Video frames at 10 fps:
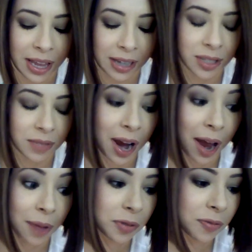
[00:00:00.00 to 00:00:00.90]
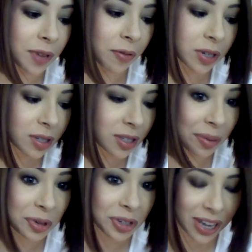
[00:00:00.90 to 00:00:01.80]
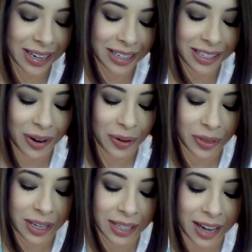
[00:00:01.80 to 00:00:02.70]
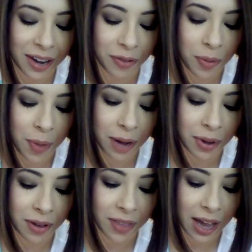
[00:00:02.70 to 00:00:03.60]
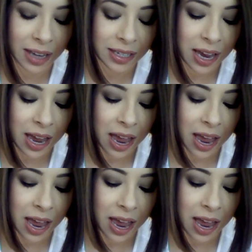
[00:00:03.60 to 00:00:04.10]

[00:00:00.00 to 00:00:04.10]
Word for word: That is my absolute favorite summer scent. So these kind of remind me of that.